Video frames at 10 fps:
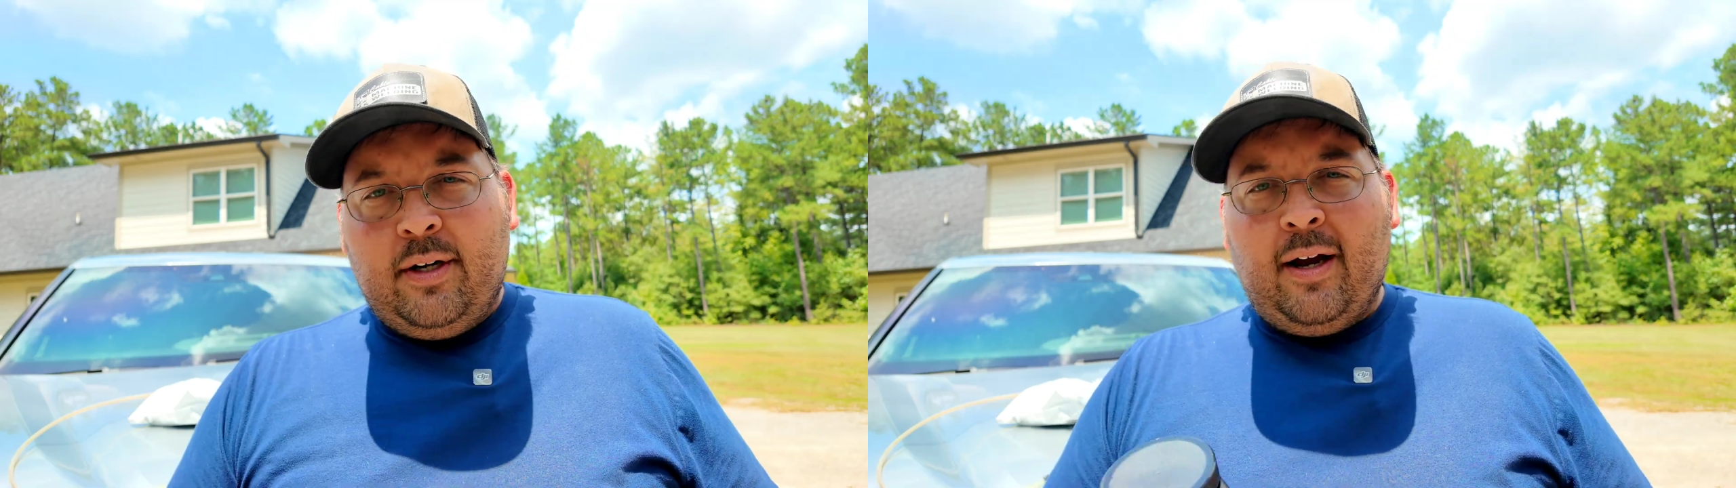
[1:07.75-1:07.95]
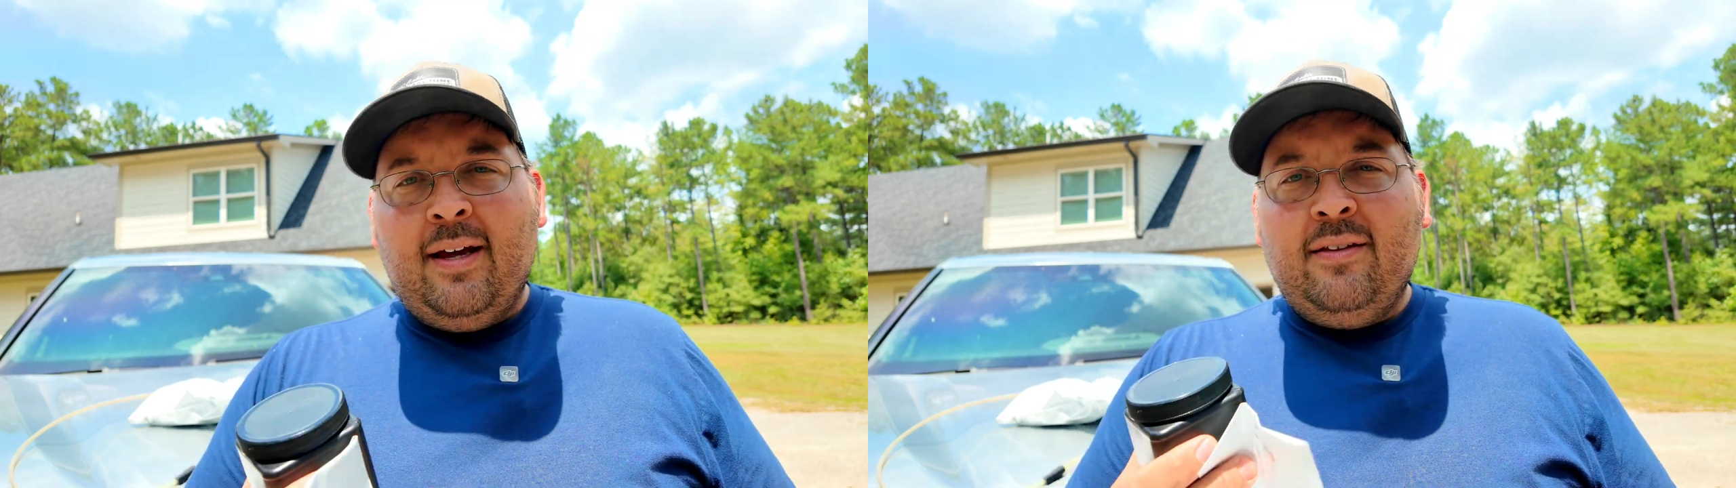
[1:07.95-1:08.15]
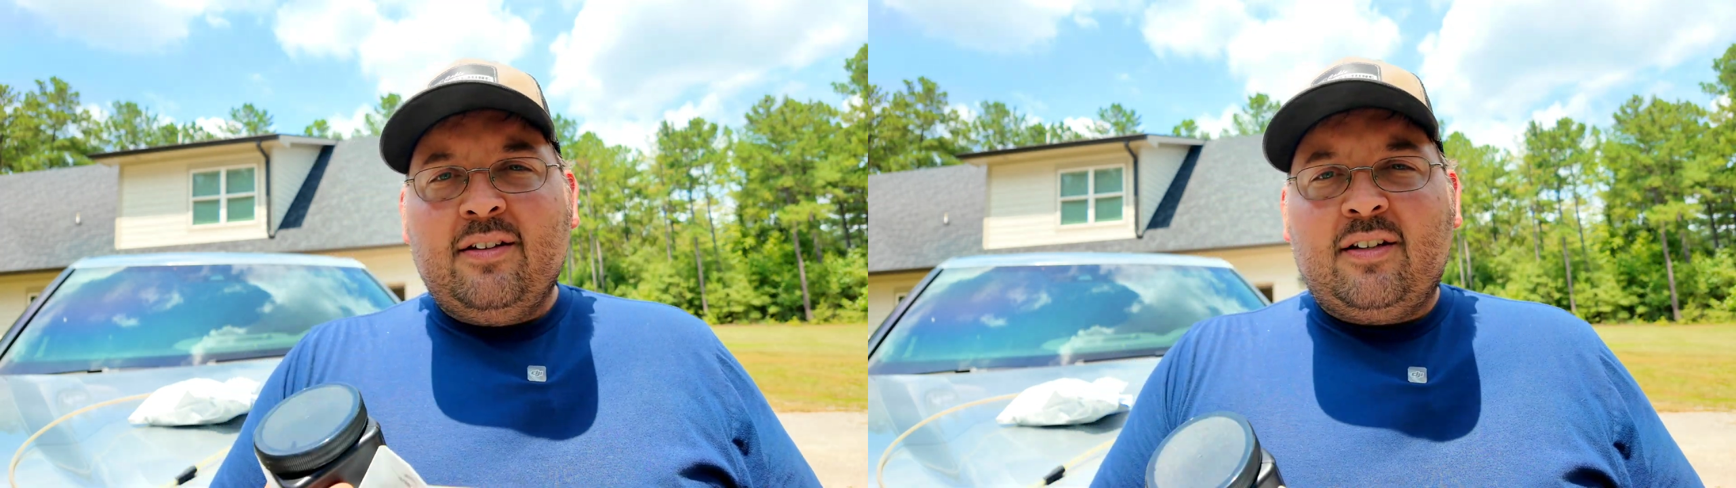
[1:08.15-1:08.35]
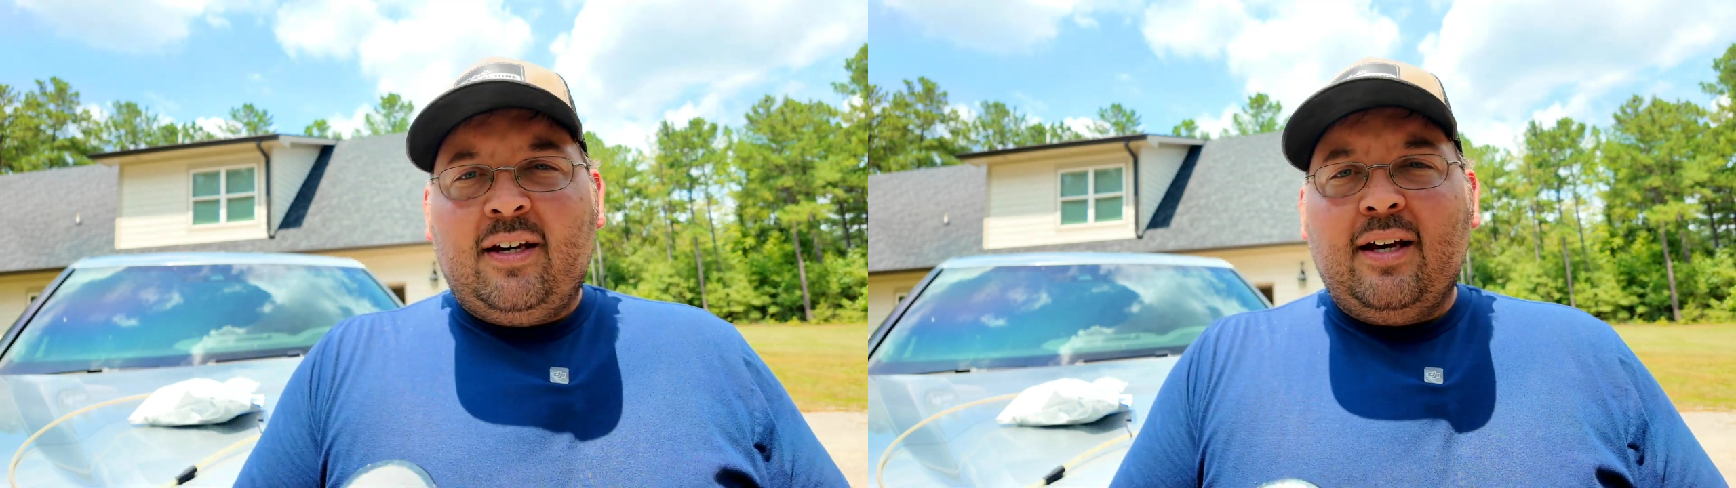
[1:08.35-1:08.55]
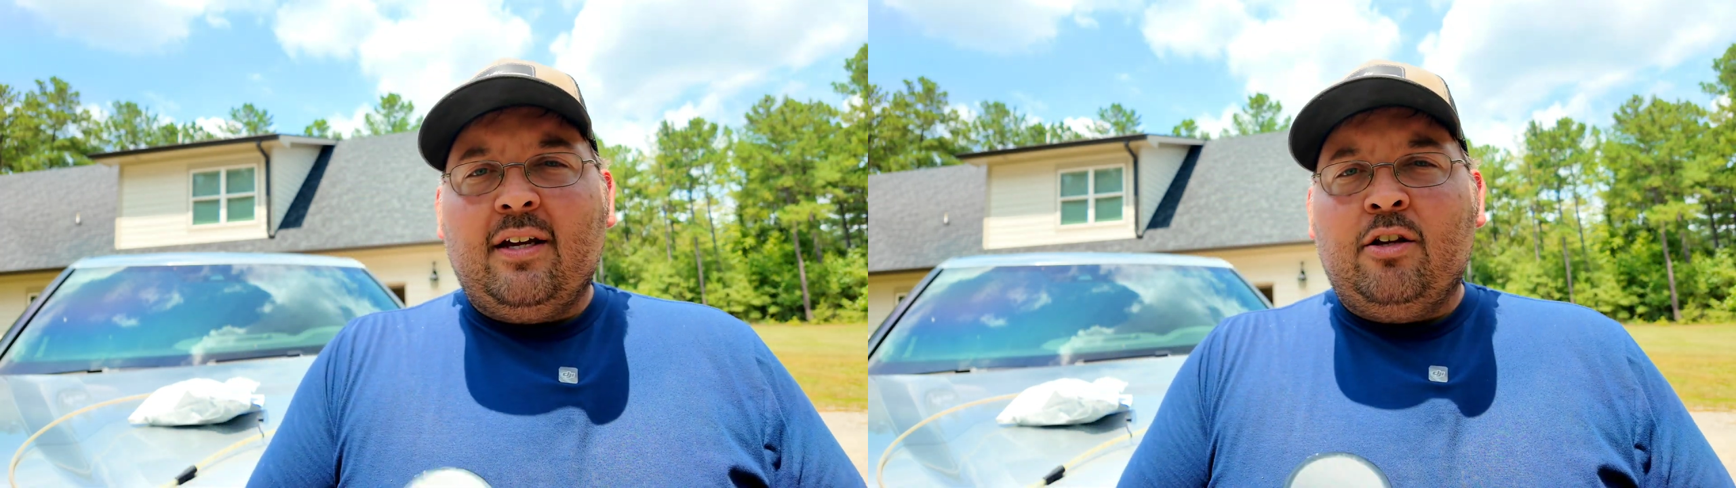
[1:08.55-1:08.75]
Now, in this
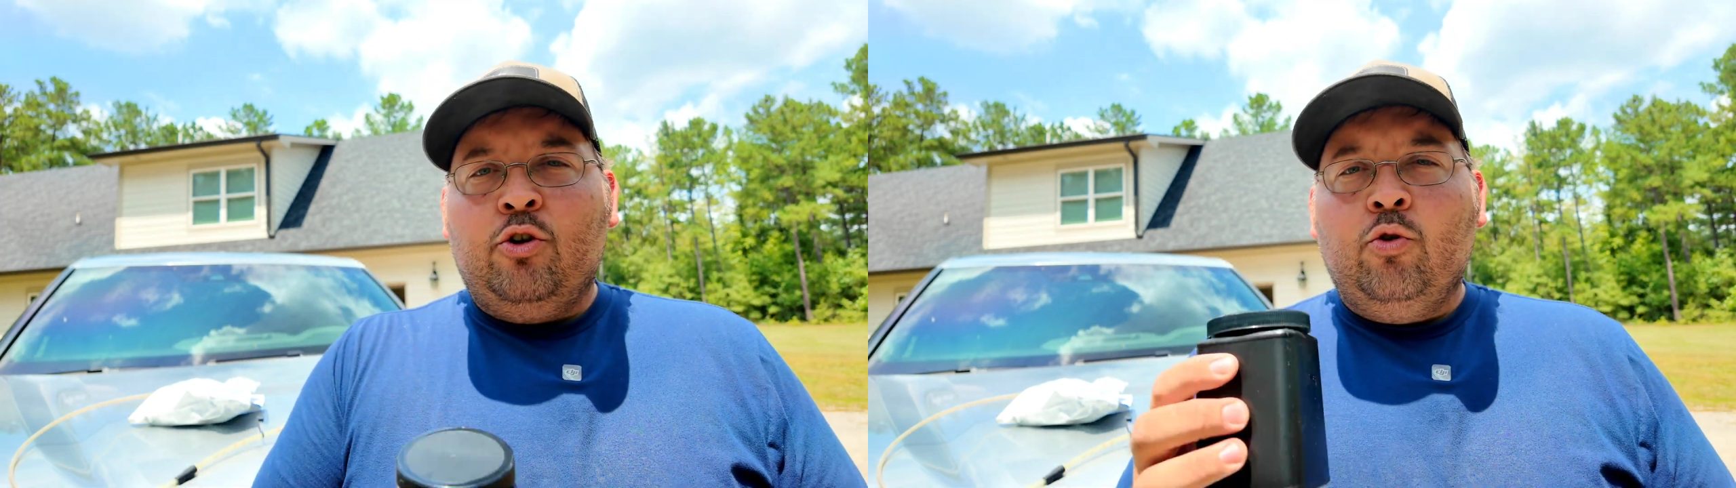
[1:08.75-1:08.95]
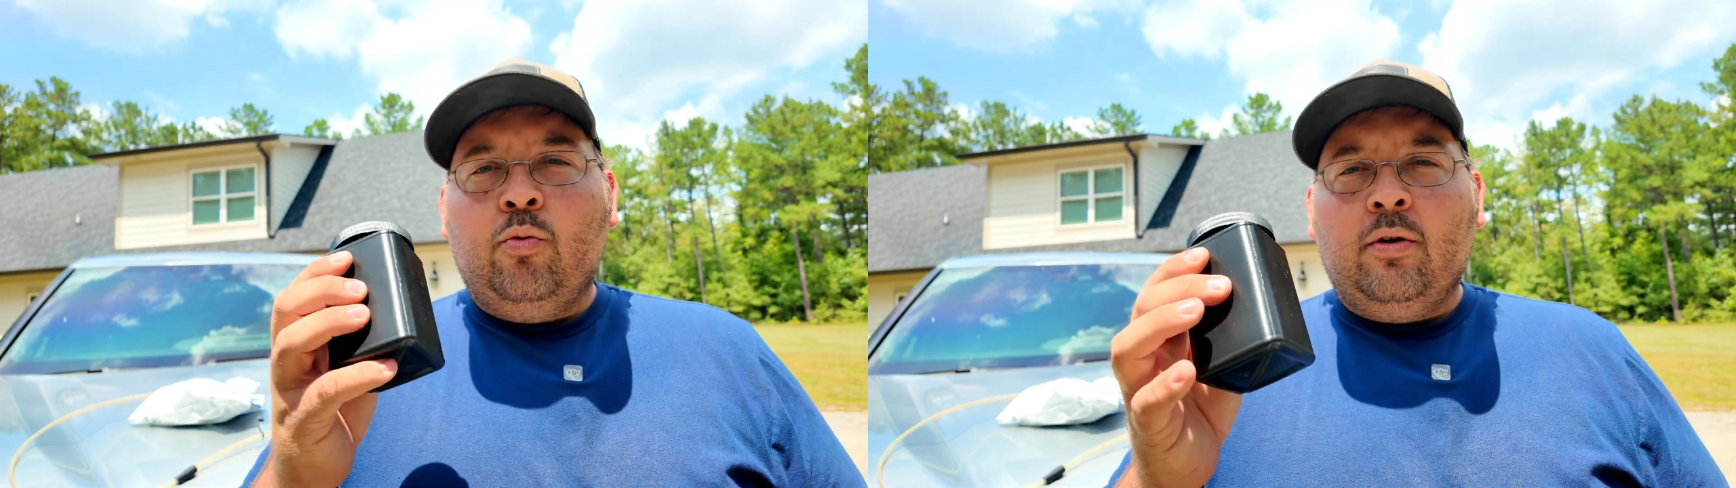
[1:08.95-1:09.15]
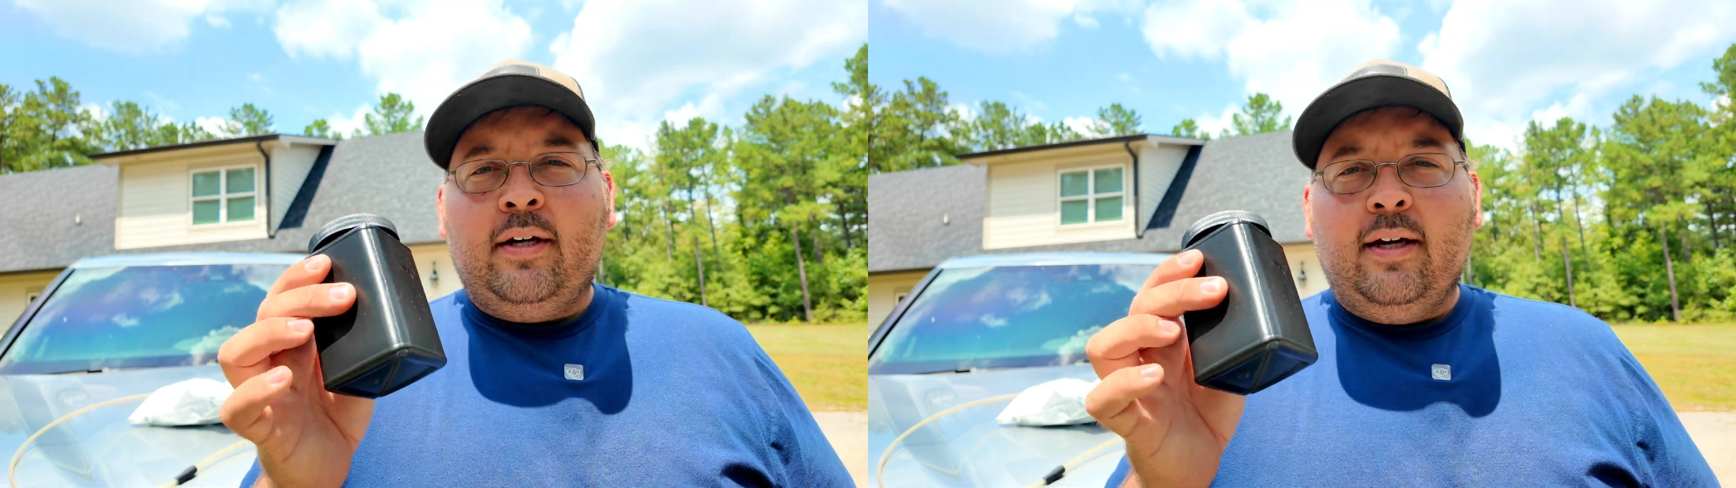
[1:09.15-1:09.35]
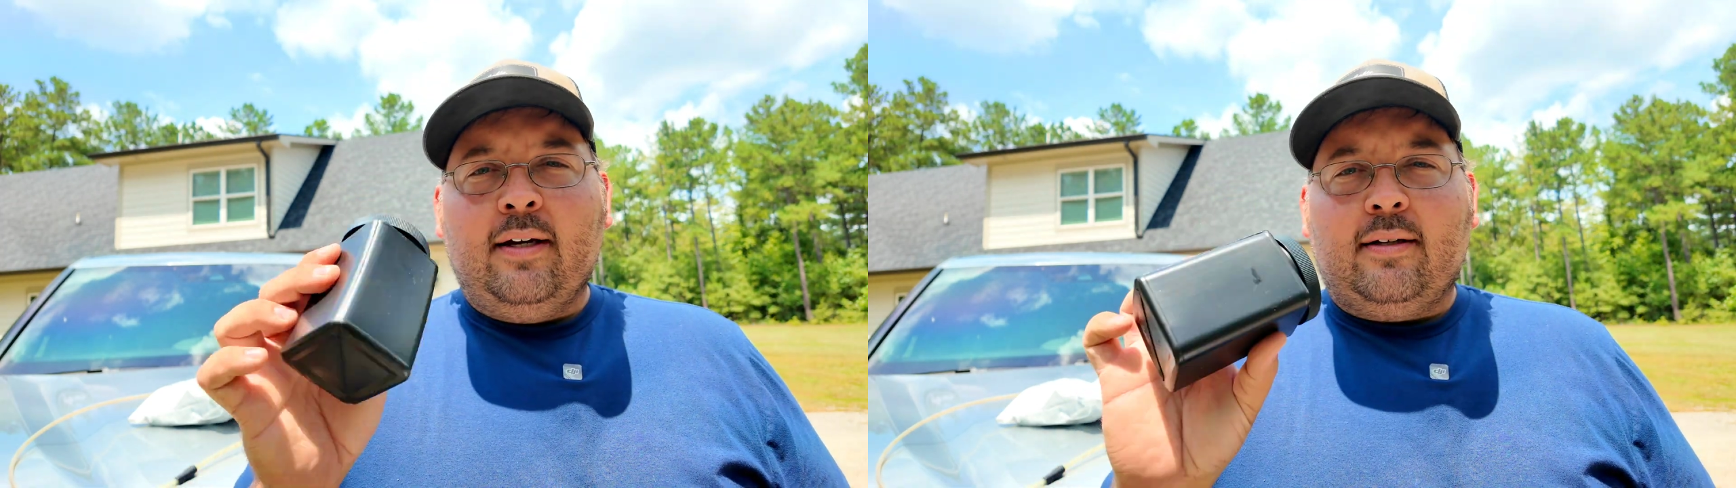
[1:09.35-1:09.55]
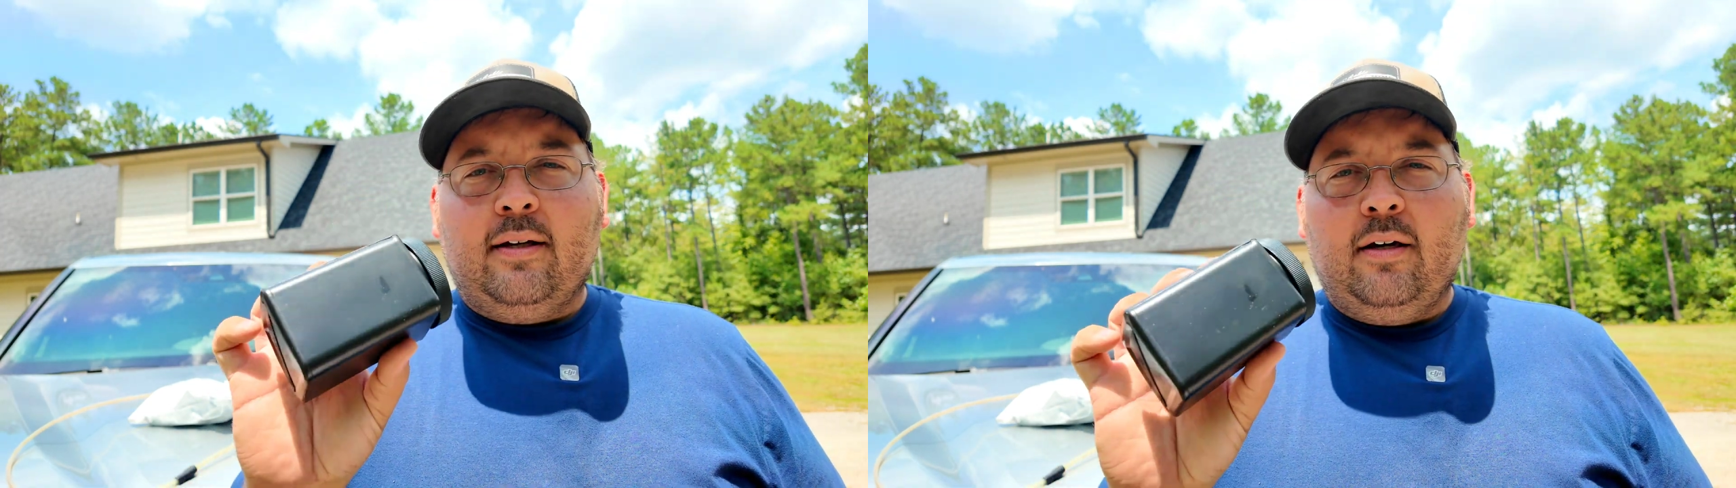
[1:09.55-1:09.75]
kit, you will
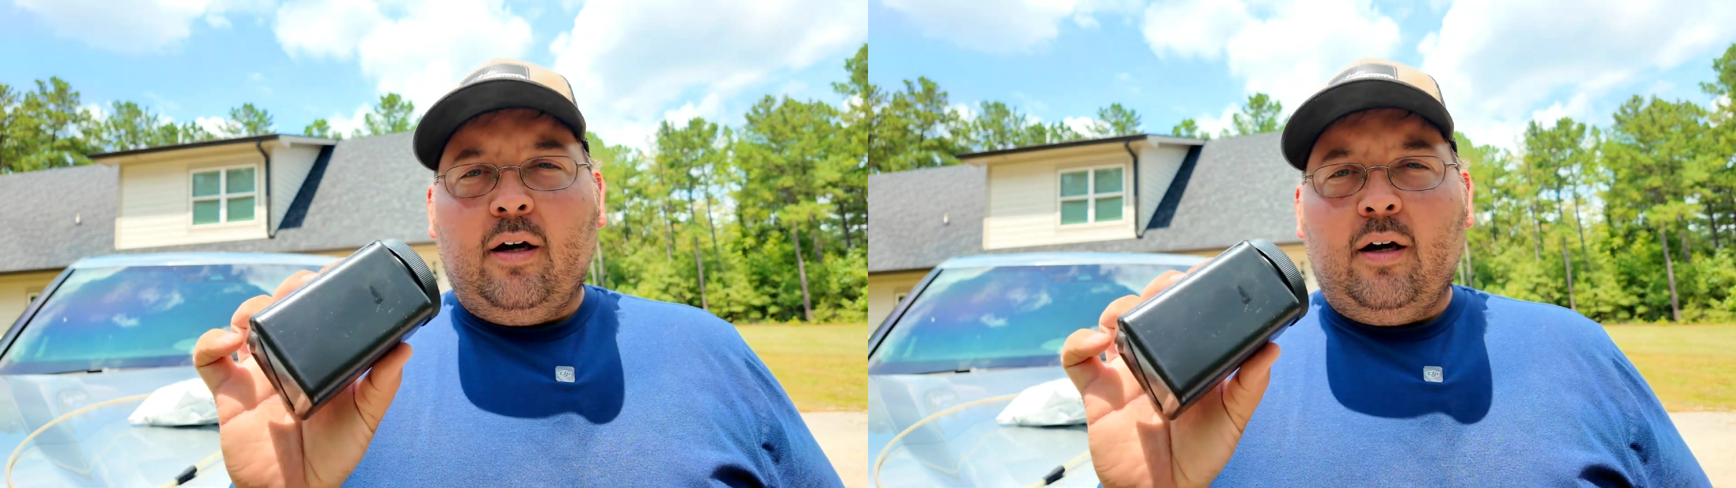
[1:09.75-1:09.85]
get